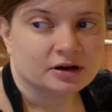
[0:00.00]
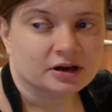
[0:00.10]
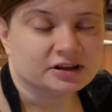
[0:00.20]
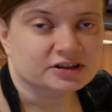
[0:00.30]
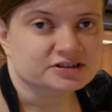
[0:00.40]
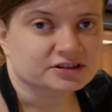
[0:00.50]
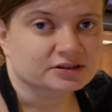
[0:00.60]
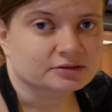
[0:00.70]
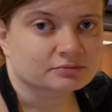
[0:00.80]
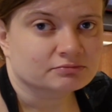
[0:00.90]

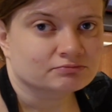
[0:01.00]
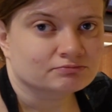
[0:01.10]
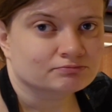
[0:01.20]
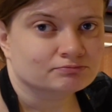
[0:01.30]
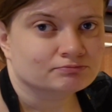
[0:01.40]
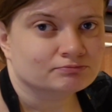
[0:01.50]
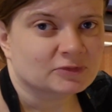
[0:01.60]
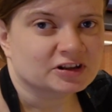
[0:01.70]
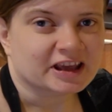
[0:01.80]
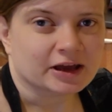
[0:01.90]

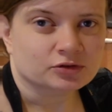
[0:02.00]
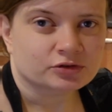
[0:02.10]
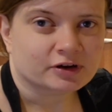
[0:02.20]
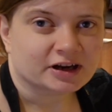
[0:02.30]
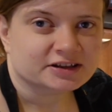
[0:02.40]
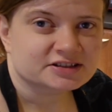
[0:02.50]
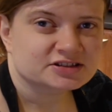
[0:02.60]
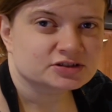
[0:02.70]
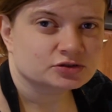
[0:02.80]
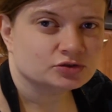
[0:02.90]
it
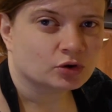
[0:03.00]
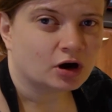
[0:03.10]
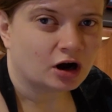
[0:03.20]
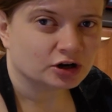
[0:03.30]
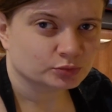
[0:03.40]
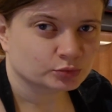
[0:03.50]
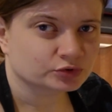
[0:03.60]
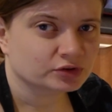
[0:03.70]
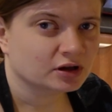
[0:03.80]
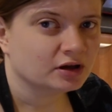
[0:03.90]
counteracts your hard
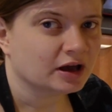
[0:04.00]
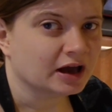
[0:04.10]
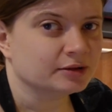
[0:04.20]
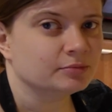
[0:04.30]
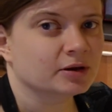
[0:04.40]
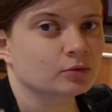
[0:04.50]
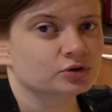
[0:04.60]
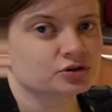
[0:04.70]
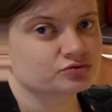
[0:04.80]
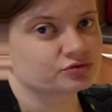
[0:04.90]
water, and my
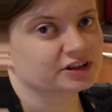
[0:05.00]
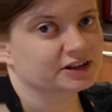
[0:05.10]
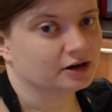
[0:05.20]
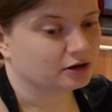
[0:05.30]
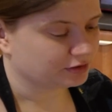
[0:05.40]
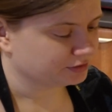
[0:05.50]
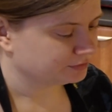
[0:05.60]
water is really hard.